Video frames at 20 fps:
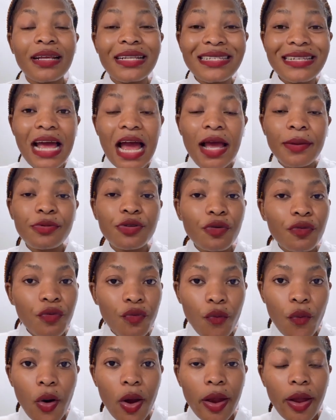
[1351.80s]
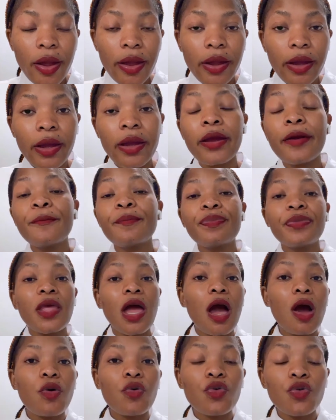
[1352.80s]
types of work,
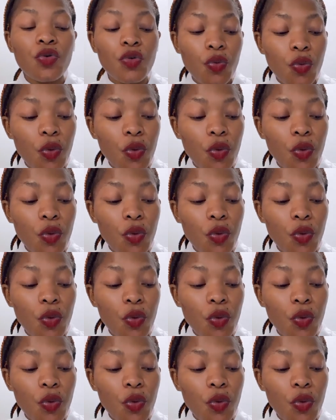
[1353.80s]
how you